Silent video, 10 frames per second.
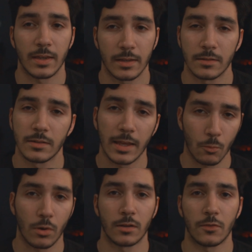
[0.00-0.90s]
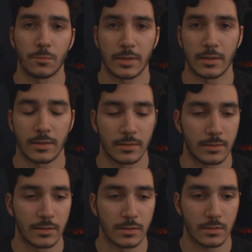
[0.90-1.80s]
and day 1 of being
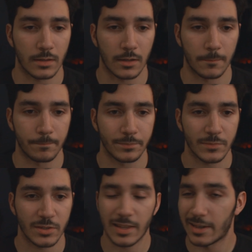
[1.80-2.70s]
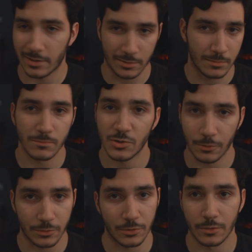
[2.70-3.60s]
in this stay-in
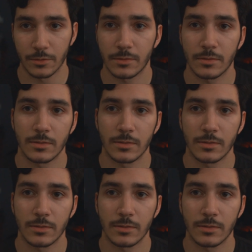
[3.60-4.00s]
shelter